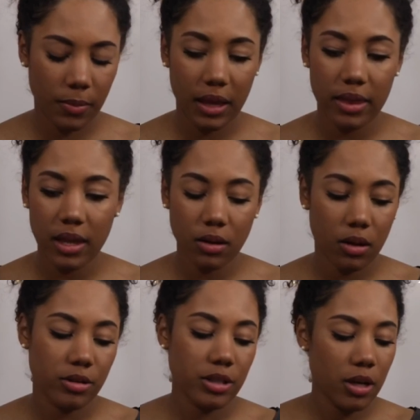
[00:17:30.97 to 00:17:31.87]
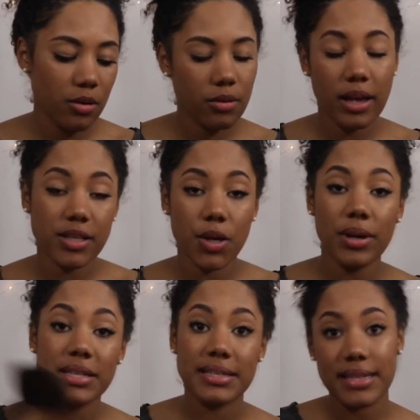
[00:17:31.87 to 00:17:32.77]
And then also, as
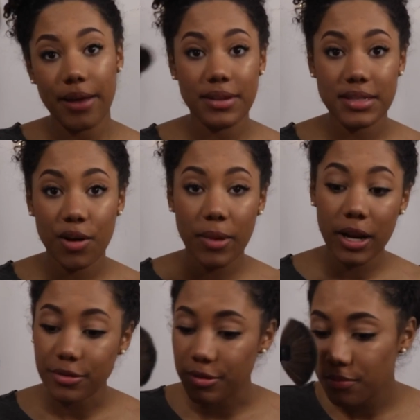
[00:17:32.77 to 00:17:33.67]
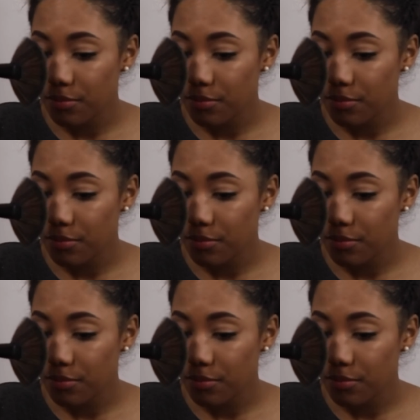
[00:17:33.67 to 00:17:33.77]
always, down the center of my nose.